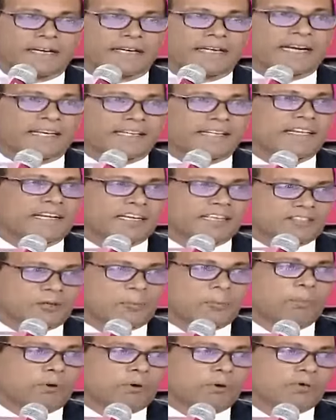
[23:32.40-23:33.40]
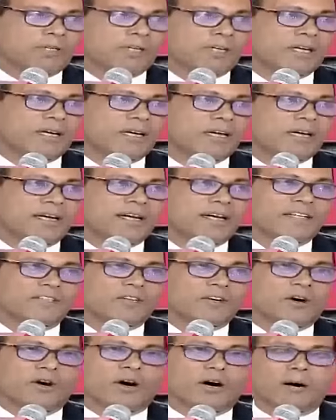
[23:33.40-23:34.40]
get their support.
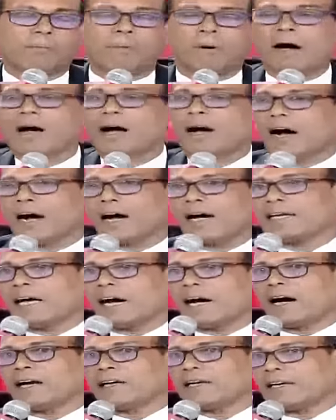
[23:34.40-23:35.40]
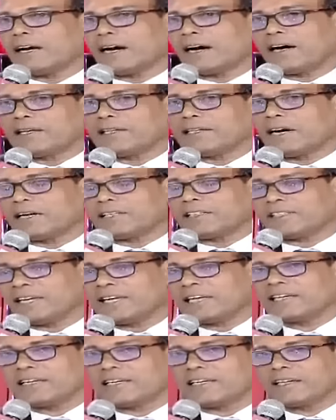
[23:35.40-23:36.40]
So I
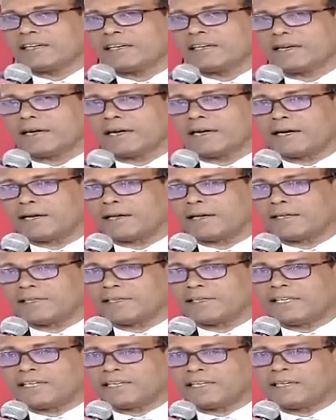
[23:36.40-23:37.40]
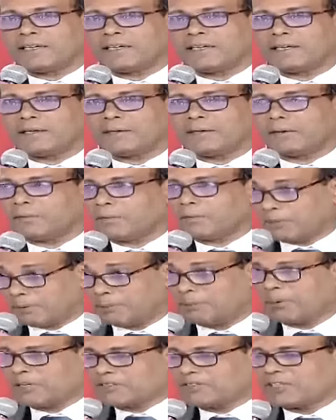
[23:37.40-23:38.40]
think
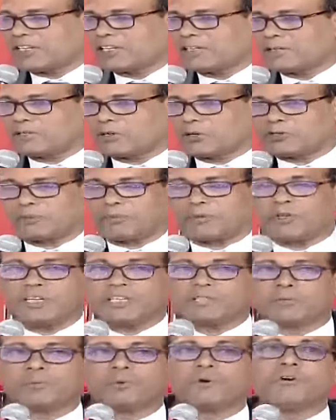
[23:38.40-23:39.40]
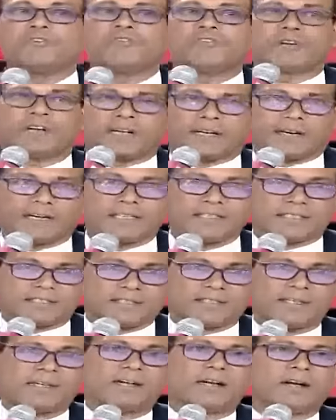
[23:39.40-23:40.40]
the President, Dr. Moise, would
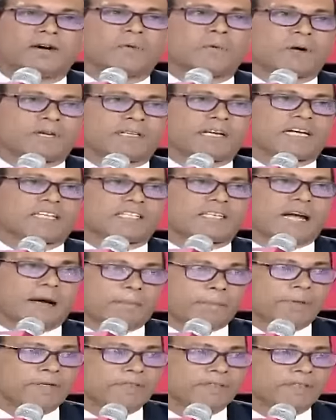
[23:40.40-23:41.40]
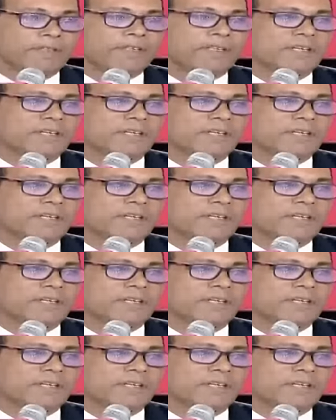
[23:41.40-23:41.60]
realize what has happened,